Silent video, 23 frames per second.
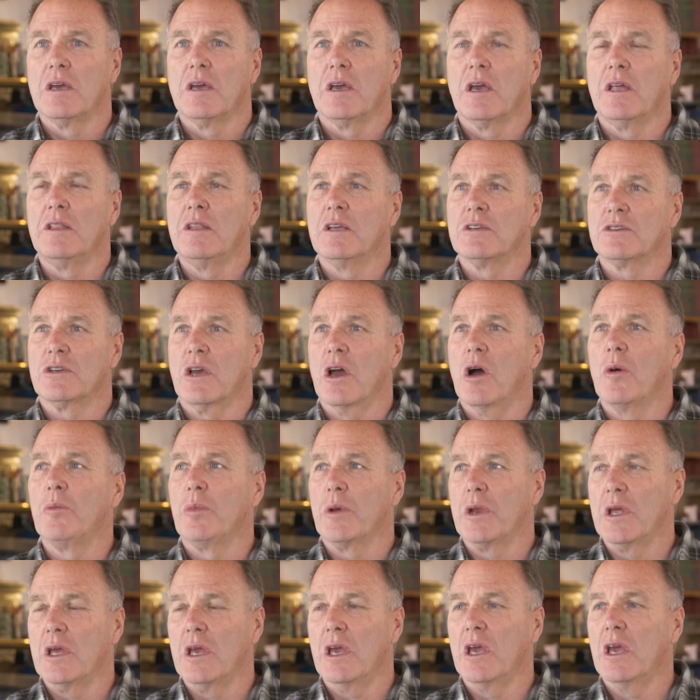And this
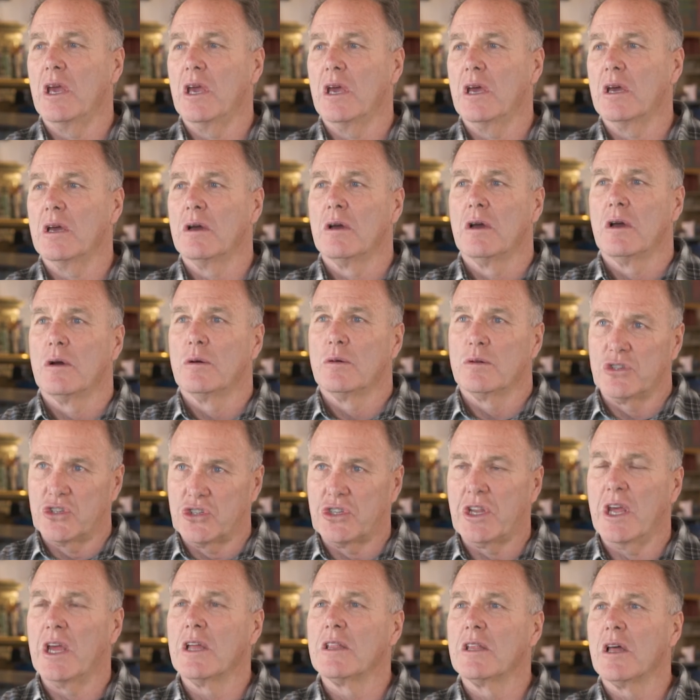company here was a
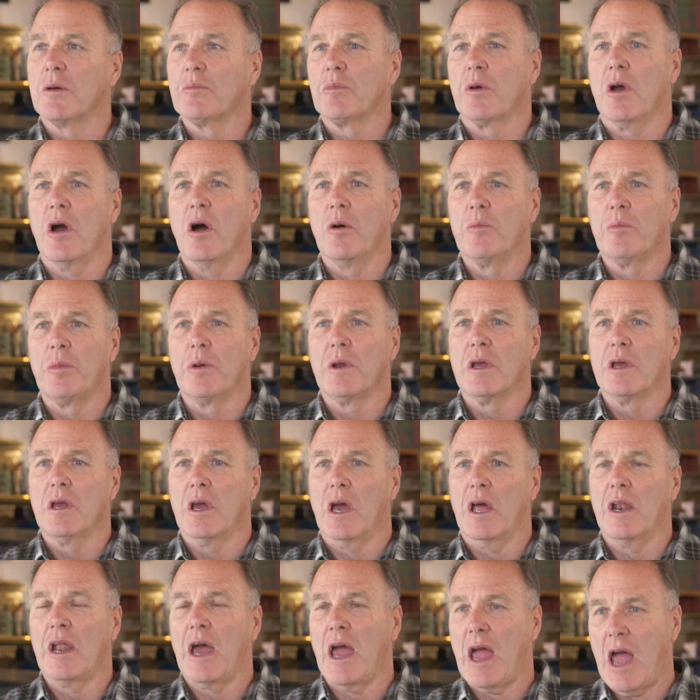stand-up company,
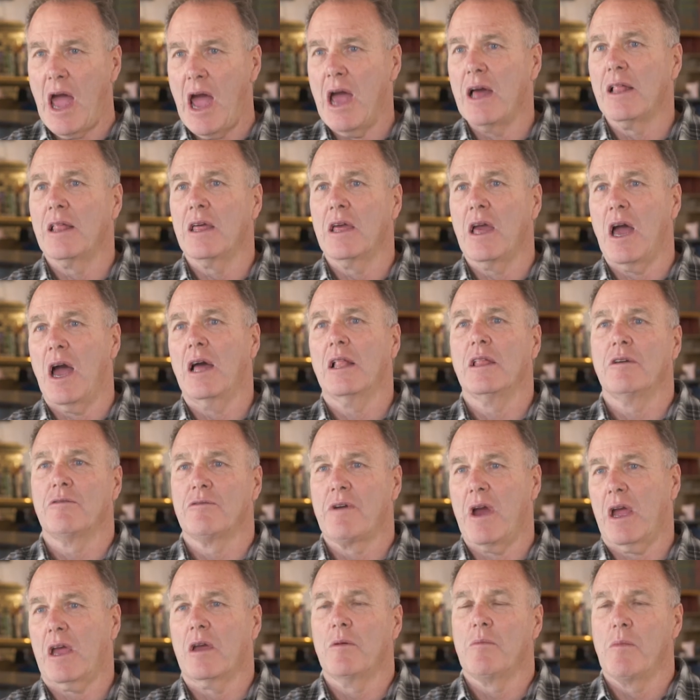and I highly, highly
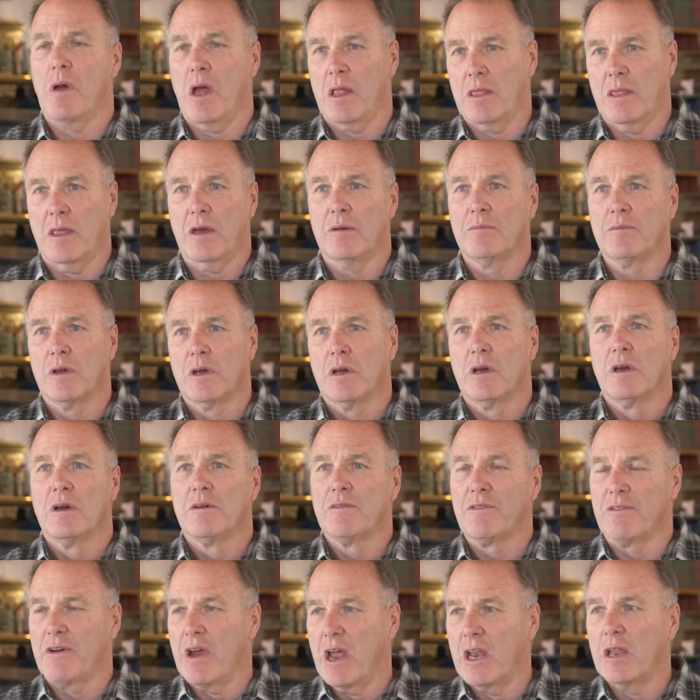recommend them
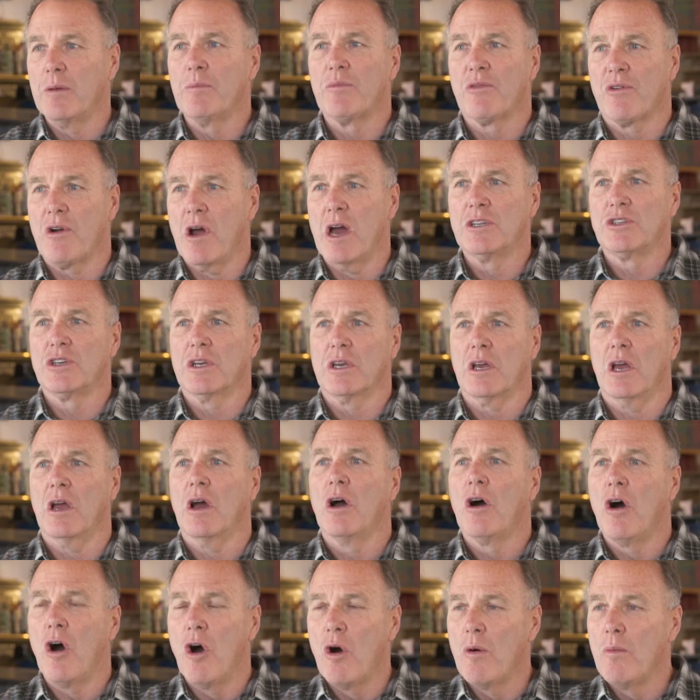for any project,
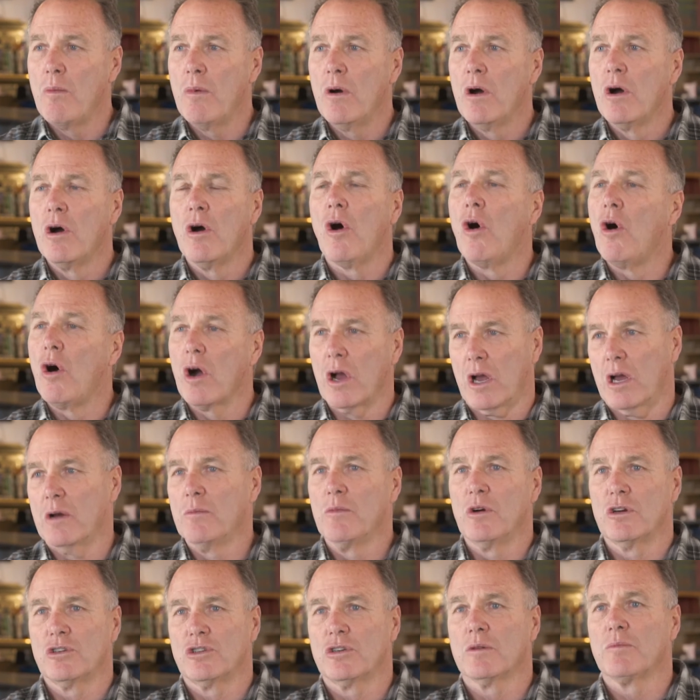home or
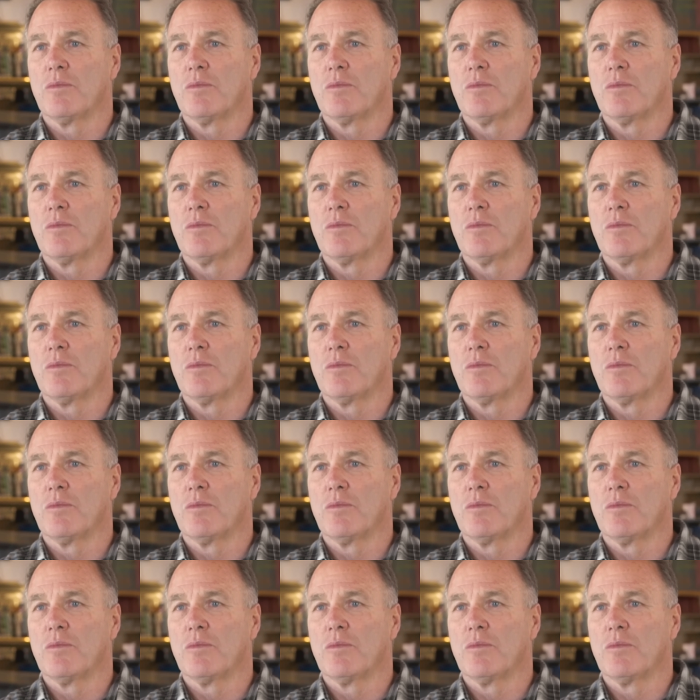commercial